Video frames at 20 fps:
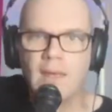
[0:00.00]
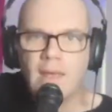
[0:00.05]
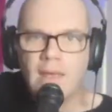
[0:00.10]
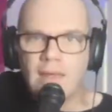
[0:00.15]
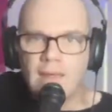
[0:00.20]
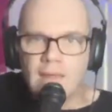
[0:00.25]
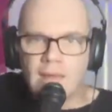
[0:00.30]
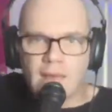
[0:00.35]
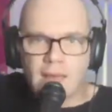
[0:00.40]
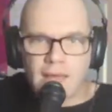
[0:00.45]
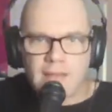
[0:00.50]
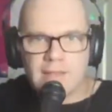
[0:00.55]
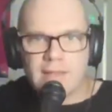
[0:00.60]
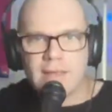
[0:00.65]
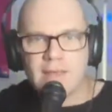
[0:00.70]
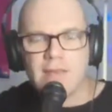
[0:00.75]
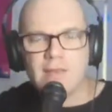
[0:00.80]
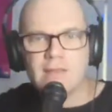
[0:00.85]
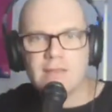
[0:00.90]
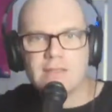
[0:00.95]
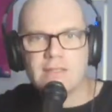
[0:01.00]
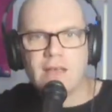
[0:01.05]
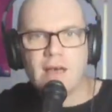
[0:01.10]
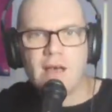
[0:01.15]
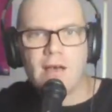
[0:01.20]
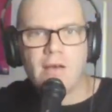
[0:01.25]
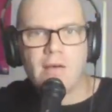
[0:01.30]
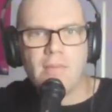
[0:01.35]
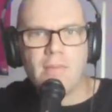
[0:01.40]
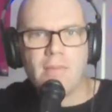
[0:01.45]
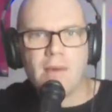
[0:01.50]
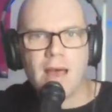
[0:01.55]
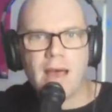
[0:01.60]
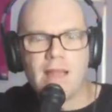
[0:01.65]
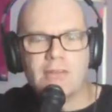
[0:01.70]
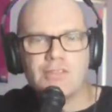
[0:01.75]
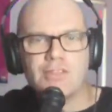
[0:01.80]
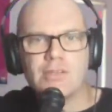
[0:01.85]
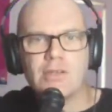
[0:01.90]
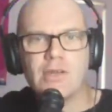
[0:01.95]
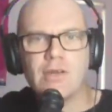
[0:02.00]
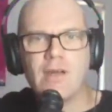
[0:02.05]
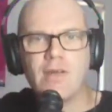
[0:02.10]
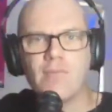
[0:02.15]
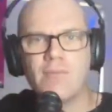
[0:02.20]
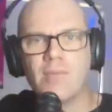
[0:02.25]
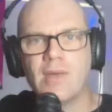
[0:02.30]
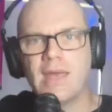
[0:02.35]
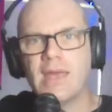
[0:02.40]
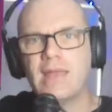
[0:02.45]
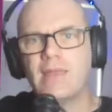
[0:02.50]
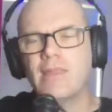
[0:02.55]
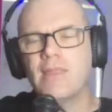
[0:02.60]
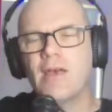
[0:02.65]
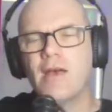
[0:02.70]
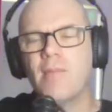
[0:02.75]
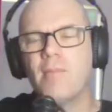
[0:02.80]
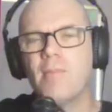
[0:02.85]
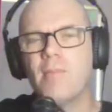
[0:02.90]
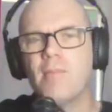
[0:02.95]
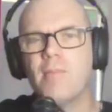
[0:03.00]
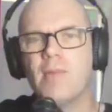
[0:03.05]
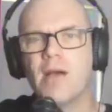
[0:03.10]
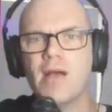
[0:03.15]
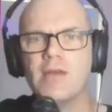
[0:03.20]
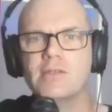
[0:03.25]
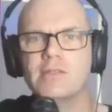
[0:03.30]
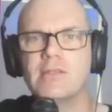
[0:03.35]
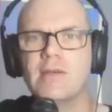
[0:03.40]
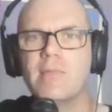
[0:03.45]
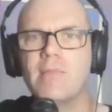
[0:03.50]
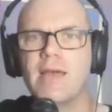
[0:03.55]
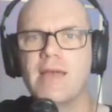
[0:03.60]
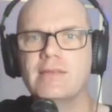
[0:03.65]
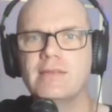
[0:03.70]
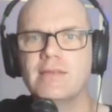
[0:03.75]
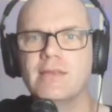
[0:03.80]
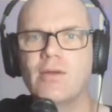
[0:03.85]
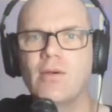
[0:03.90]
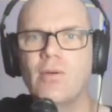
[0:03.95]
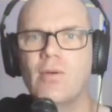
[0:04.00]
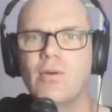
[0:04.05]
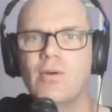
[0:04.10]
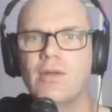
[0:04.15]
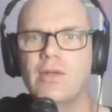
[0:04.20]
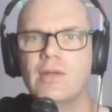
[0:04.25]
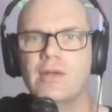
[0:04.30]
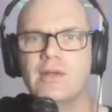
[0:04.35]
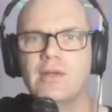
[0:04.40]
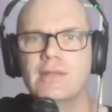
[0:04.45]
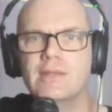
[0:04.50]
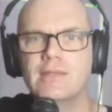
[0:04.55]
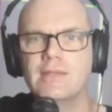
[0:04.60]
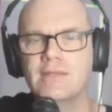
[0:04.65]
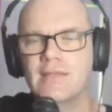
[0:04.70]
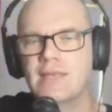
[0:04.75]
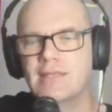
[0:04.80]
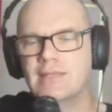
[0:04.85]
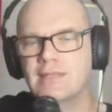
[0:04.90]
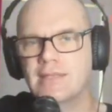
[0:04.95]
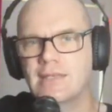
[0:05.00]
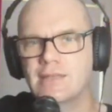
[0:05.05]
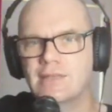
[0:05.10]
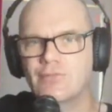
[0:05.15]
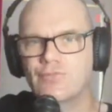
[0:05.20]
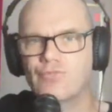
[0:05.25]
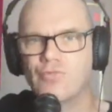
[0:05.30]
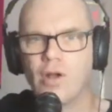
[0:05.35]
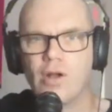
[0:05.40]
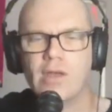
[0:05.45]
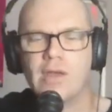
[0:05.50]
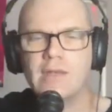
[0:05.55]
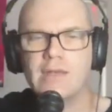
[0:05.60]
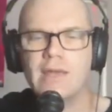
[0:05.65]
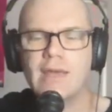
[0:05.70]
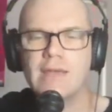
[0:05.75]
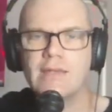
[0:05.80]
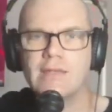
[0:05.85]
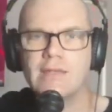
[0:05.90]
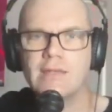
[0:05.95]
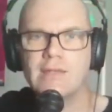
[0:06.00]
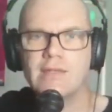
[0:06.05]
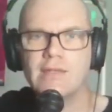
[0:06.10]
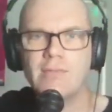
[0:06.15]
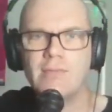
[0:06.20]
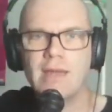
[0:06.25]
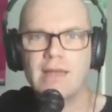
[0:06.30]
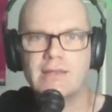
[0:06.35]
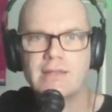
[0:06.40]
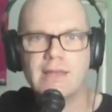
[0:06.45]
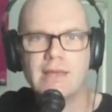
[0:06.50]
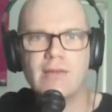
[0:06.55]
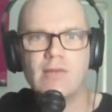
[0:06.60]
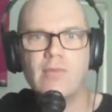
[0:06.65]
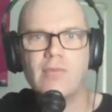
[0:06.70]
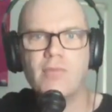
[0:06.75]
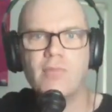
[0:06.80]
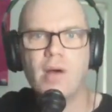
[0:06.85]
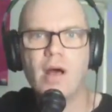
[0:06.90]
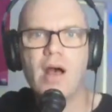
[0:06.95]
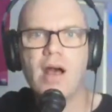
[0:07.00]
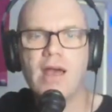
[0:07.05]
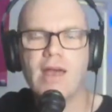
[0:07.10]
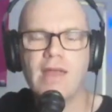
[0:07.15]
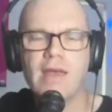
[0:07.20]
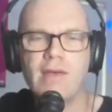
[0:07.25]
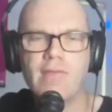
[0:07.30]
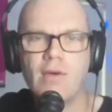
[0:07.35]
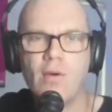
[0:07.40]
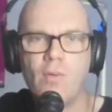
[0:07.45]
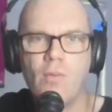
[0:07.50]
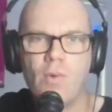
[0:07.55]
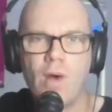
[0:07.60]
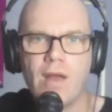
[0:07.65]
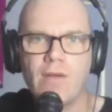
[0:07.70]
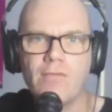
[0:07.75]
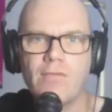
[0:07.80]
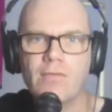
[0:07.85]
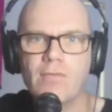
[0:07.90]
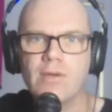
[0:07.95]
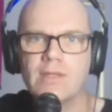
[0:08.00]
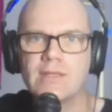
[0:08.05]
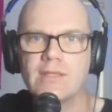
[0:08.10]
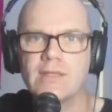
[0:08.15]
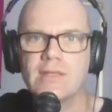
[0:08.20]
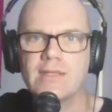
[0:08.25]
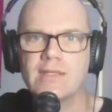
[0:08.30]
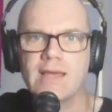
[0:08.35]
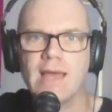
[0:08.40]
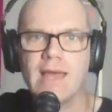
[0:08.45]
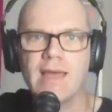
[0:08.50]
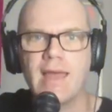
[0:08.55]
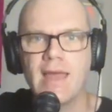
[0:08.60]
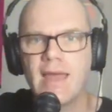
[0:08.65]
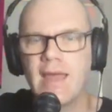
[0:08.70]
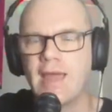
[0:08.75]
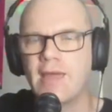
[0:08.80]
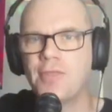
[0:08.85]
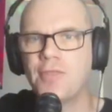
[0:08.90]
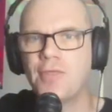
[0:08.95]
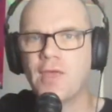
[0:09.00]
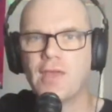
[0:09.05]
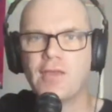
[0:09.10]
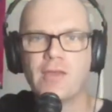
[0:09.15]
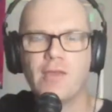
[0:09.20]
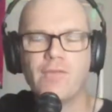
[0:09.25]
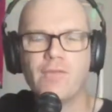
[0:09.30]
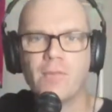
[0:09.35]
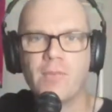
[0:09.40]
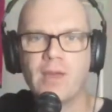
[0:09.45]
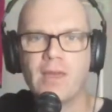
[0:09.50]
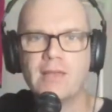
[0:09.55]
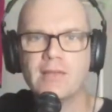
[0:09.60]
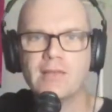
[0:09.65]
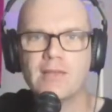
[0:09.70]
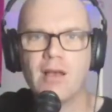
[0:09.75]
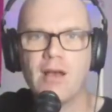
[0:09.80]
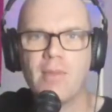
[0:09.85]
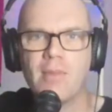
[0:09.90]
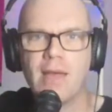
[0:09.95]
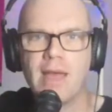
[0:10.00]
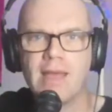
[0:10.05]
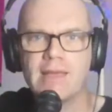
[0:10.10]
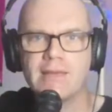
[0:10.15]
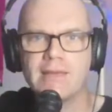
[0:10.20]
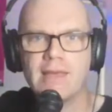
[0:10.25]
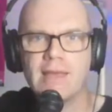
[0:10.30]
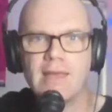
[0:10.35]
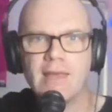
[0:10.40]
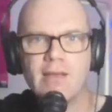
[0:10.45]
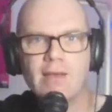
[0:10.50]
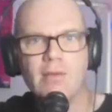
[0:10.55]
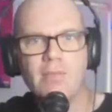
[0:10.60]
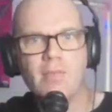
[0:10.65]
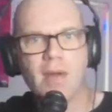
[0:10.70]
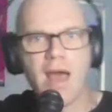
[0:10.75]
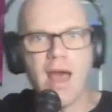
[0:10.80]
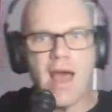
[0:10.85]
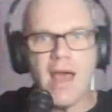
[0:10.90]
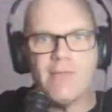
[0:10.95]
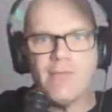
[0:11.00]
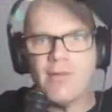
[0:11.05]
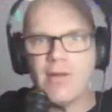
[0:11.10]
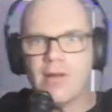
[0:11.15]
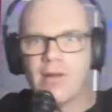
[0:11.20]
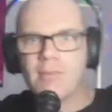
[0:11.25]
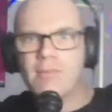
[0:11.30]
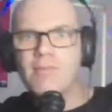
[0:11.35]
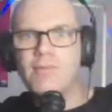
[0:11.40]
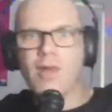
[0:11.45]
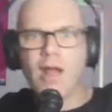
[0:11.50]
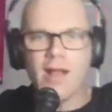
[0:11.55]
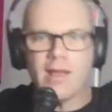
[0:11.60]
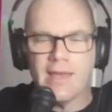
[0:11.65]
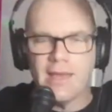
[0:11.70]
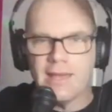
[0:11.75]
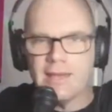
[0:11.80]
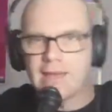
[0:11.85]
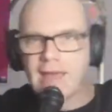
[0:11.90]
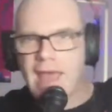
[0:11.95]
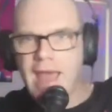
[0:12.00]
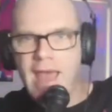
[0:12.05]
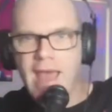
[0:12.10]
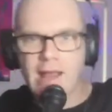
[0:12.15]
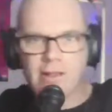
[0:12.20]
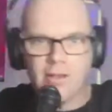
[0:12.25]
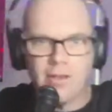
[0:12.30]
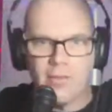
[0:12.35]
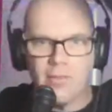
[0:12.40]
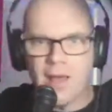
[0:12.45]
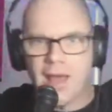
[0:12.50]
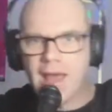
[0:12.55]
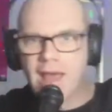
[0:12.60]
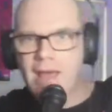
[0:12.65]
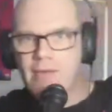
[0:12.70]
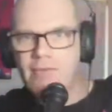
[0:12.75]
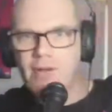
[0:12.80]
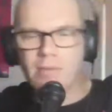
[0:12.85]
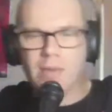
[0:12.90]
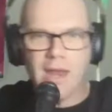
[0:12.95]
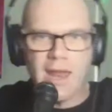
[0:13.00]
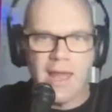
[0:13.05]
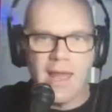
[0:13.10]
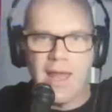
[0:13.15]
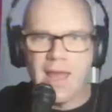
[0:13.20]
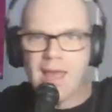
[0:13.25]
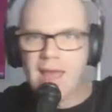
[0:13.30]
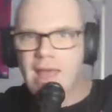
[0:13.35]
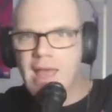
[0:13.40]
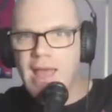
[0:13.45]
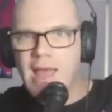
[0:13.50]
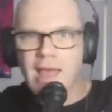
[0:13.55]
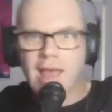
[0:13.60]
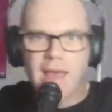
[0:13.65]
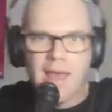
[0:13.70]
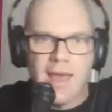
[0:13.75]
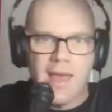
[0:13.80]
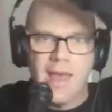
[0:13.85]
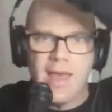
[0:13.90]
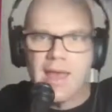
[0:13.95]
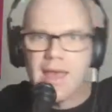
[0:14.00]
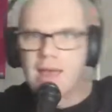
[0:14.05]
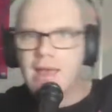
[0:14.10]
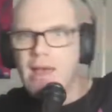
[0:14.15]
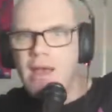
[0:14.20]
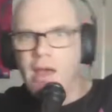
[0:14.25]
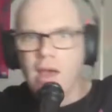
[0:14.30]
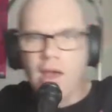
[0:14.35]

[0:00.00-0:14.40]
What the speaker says: Yes, thank you so much. You have been the most amazing audience. This is Rocking Dan Teaching Man saying goodbye and have a wonderful rest of the day. And thank you for being so amazing. Goodbye from Rocking Dan. Goodbye, everybody.